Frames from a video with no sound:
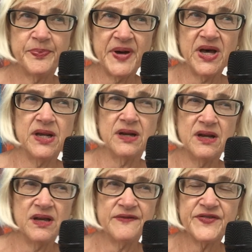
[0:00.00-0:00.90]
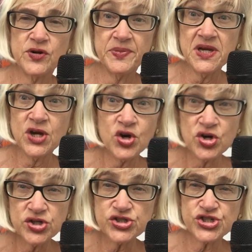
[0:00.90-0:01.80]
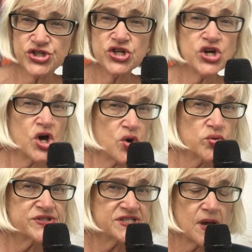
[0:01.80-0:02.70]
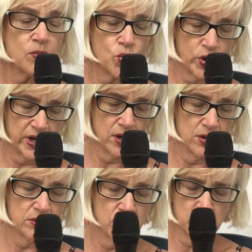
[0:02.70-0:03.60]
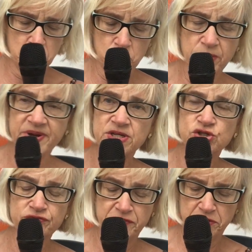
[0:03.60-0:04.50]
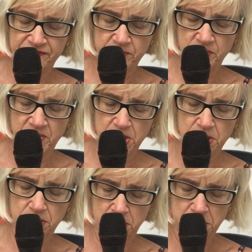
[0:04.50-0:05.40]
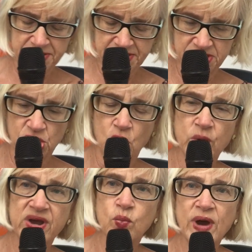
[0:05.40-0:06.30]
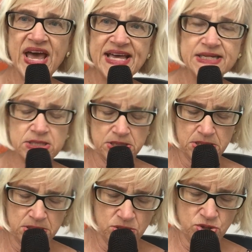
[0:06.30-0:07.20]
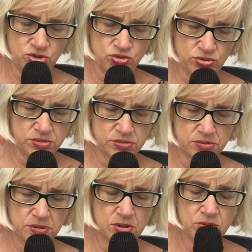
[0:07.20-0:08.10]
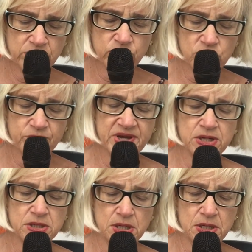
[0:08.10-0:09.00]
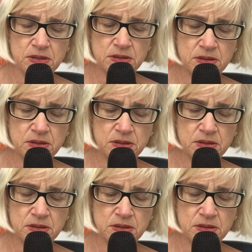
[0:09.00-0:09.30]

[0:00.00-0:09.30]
but if you're being urged to go somewhere, uh-oh, I'm getting too far from the mic and it's going red, uh-oh, oh, here we go, back again,